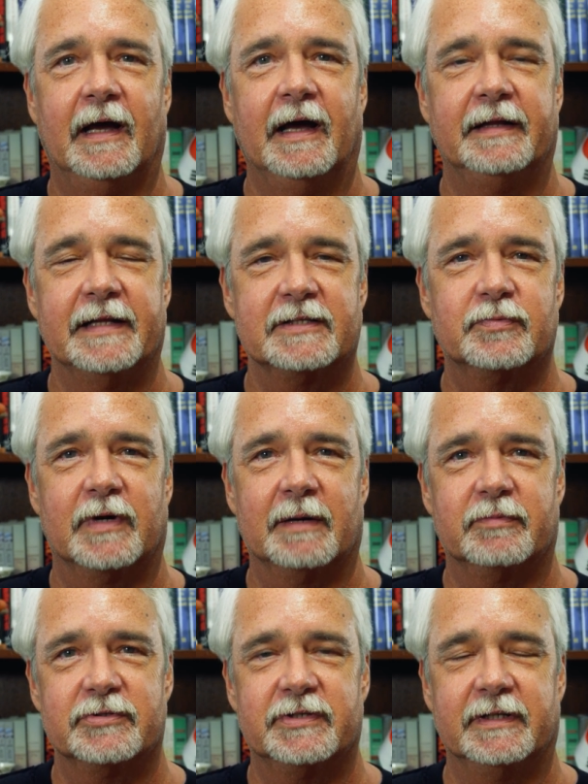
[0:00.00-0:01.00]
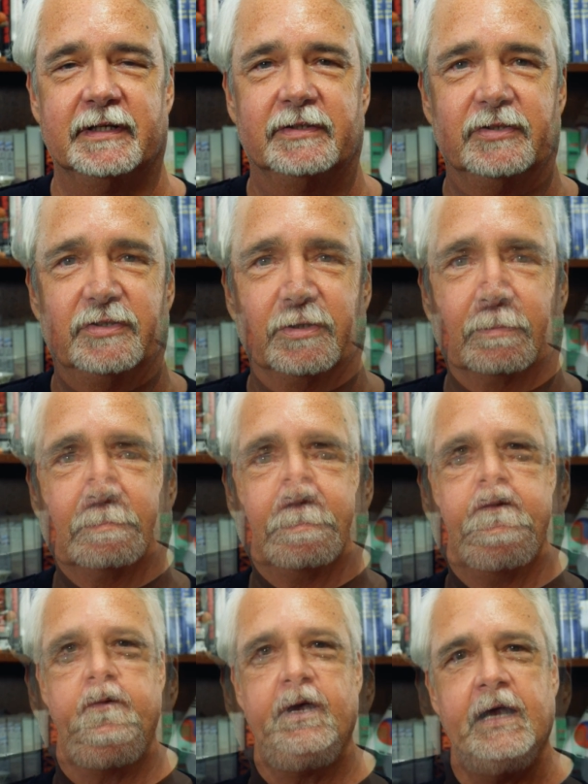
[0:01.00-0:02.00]
And that's what I proceeded to do.
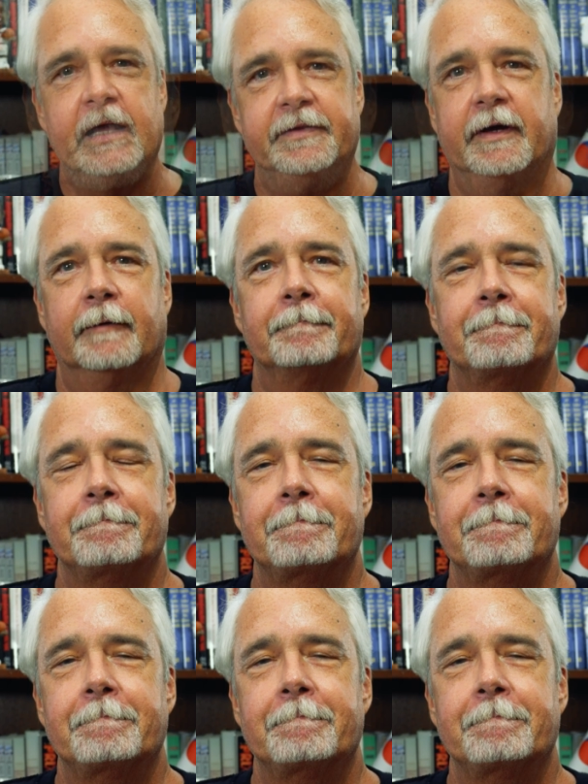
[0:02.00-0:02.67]
Well, I got there